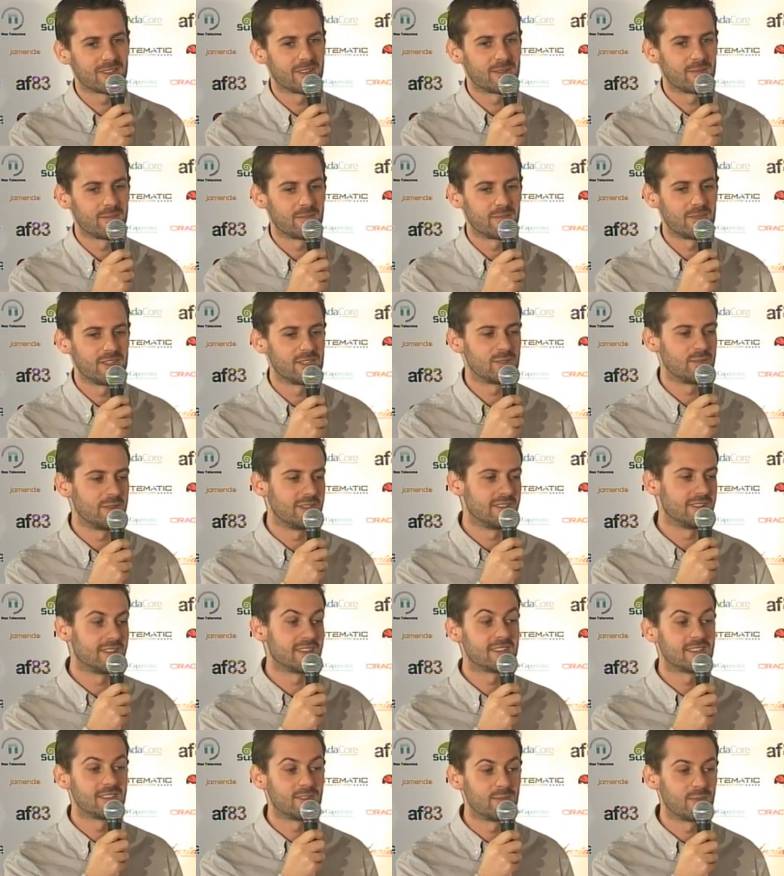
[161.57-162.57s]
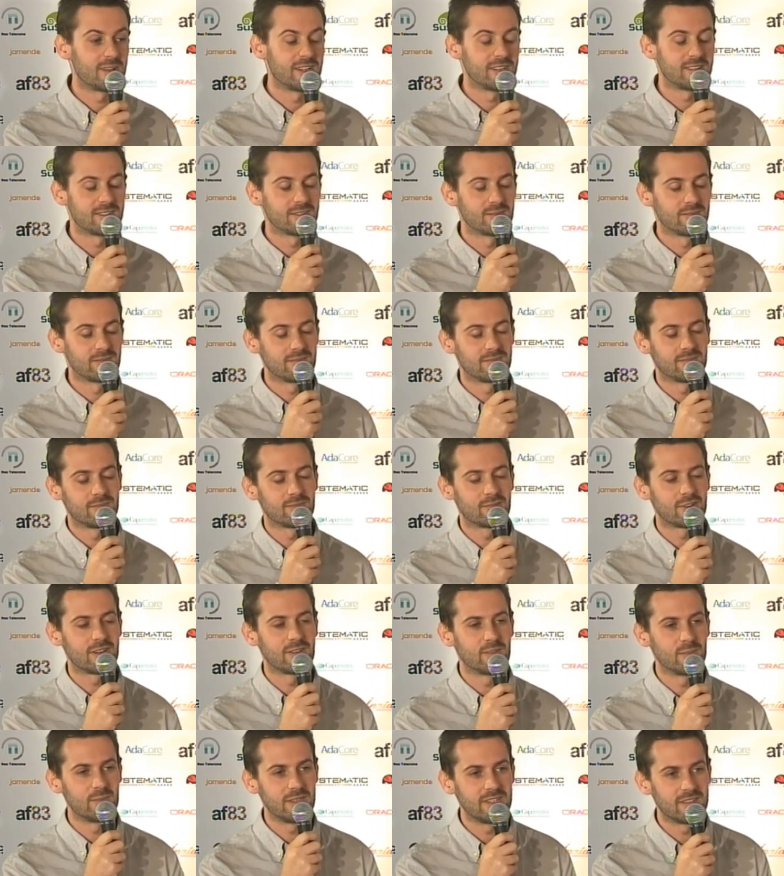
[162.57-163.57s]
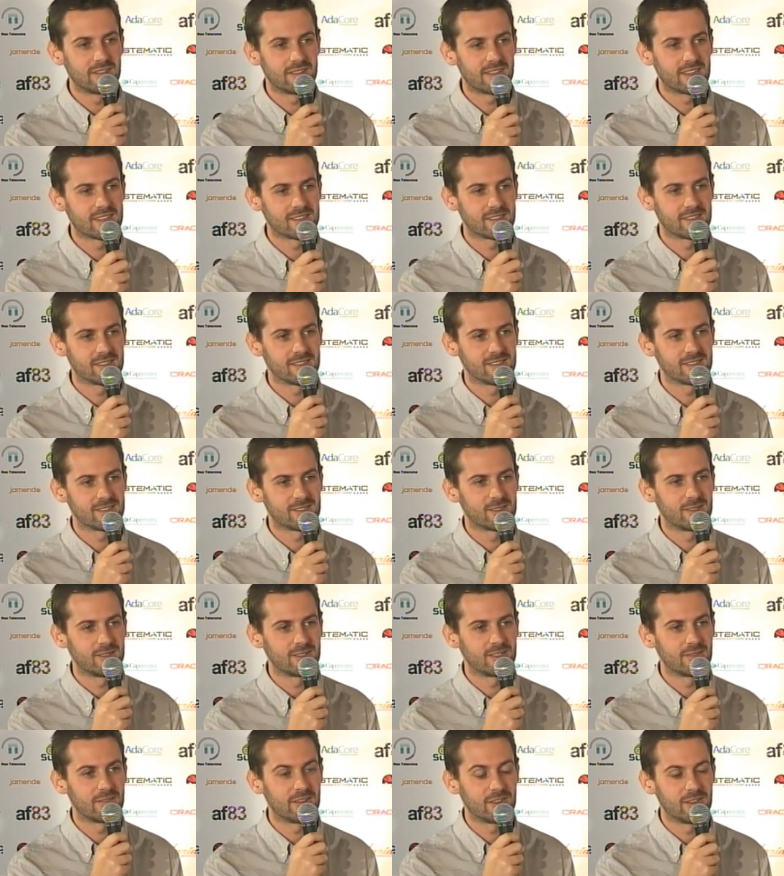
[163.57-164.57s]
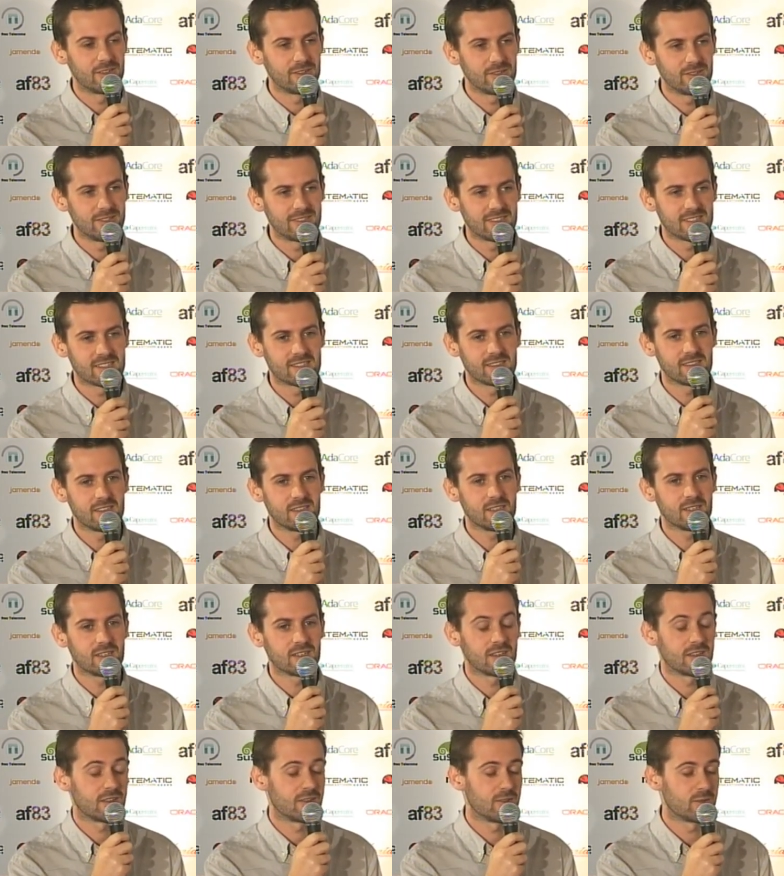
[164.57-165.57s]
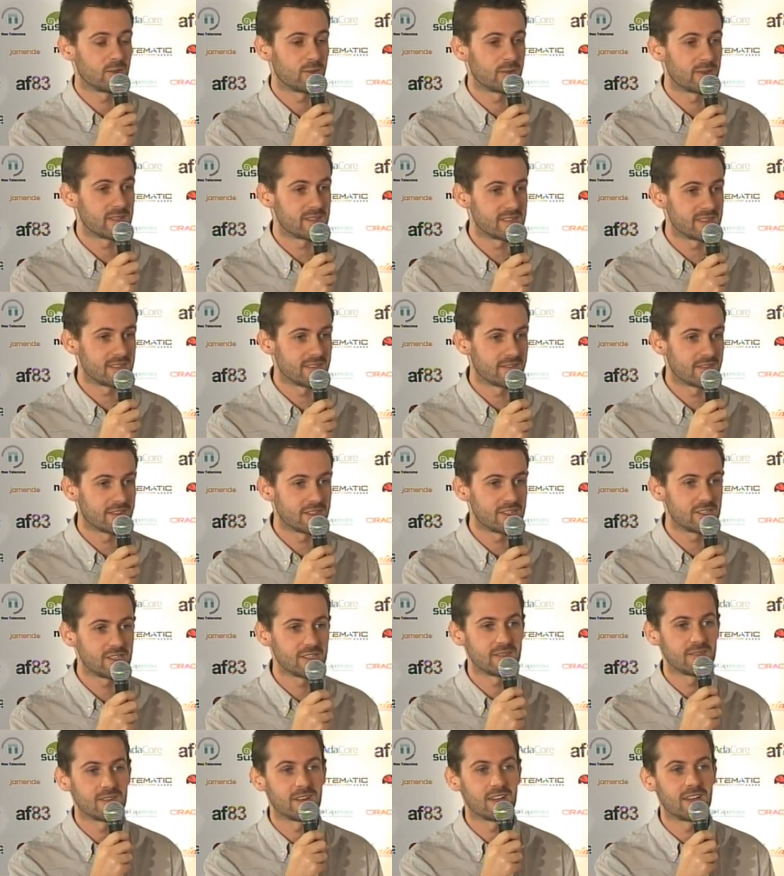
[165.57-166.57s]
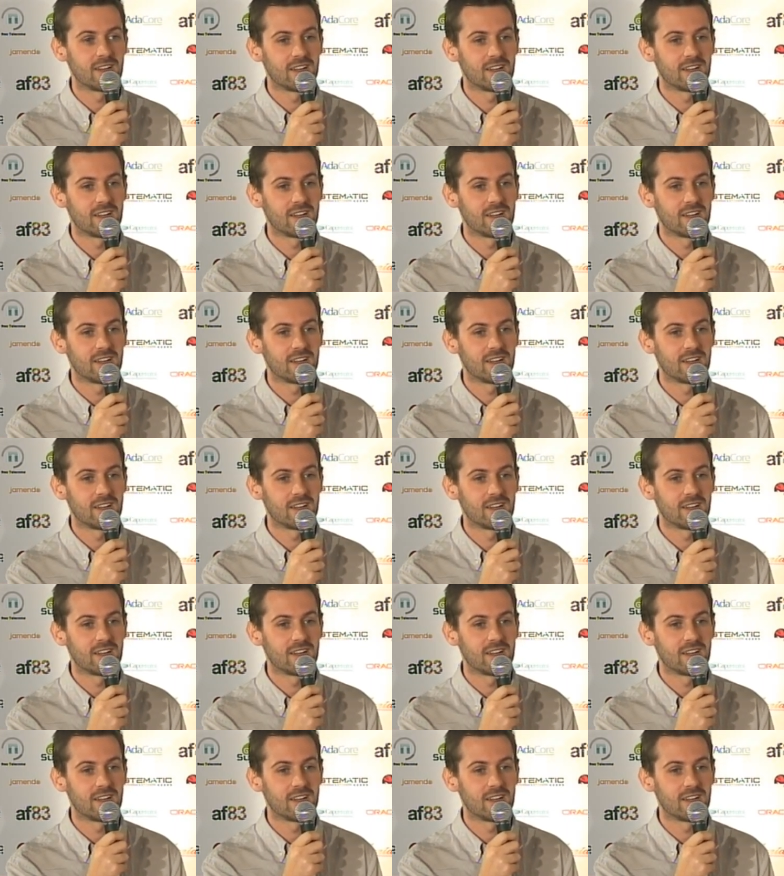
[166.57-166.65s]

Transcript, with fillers: Um, it's been tested by some private beta testers who are very enthusiastic. Uh, I can talk about CF Engine.